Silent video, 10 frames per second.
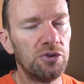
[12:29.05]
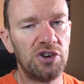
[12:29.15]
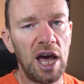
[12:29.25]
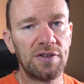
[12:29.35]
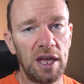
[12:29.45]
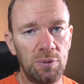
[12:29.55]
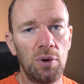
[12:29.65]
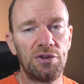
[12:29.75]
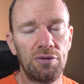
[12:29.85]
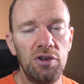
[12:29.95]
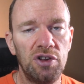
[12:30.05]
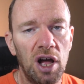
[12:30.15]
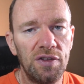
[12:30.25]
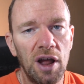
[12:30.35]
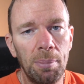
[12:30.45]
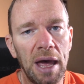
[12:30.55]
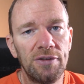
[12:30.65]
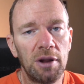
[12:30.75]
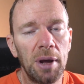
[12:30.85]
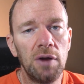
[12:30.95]
checked. It was £399
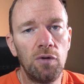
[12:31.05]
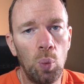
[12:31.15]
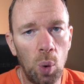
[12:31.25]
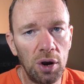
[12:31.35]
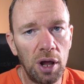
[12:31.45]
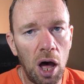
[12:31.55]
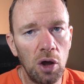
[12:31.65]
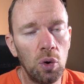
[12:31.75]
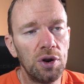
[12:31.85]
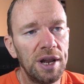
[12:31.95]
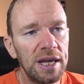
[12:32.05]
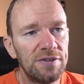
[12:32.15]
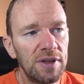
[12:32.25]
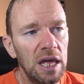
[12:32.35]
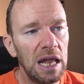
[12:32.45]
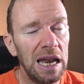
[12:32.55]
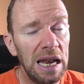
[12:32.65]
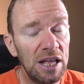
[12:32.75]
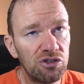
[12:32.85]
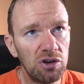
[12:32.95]
that I paid from Wonder. I ordered it
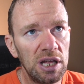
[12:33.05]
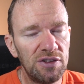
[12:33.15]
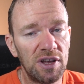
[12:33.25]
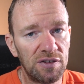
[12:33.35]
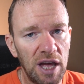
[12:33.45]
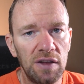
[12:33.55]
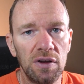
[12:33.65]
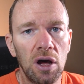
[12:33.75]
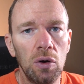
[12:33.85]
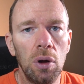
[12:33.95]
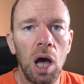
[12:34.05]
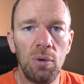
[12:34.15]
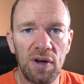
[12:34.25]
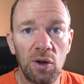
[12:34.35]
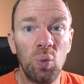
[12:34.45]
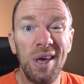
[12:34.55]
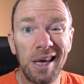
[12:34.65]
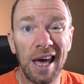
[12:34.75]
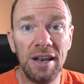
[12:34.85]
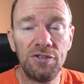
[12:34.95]
literally 6 days ago, and we've had a
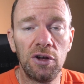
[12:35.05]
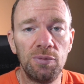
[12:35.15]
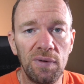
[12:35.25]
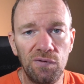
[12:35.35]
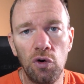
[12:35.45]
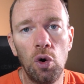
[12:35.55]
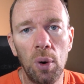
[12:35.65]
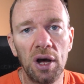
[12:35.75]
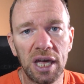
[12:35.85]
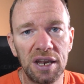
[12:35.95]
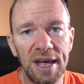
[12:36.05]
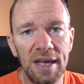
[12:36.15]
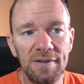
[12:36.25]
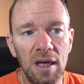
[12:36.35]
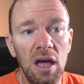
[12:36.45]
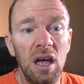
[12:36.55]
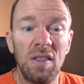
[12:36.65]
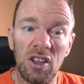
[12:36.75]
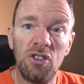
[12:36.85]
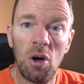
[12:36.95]
weekend, so it's been 4 working days.
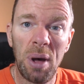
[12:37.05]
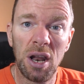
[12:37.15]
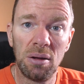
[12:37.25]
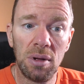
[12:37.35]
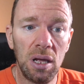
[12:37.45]
That's not bad.